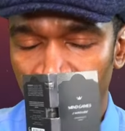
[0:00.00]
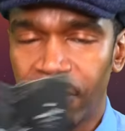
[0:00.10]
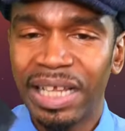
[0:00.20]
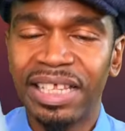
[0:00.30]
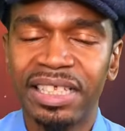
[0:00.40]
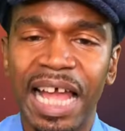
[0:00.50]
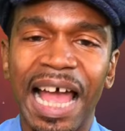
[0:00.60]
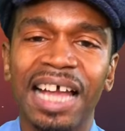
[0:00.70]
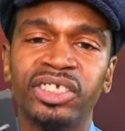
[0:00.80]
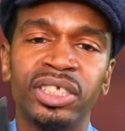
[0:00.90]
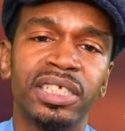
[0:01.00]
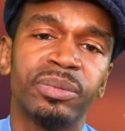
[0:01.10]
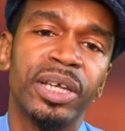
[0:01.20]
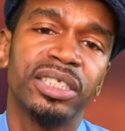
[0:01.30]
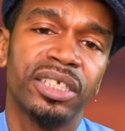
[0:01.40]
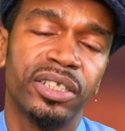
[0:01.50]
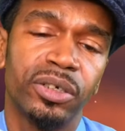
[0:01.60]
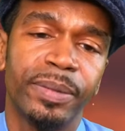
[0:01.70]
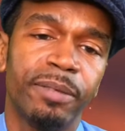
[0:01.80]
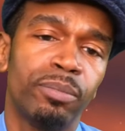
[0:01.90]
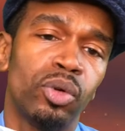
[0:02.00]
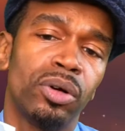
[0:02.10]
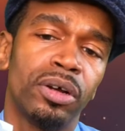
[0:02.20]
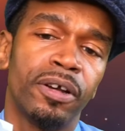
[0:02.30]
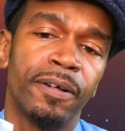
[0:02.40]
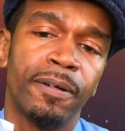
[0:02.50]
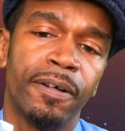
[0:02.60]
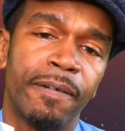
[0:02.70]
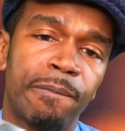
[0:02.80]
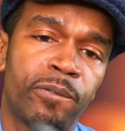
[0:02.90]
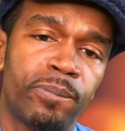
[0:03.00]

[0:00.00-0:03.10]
But I think the ashiness makes it a little bit more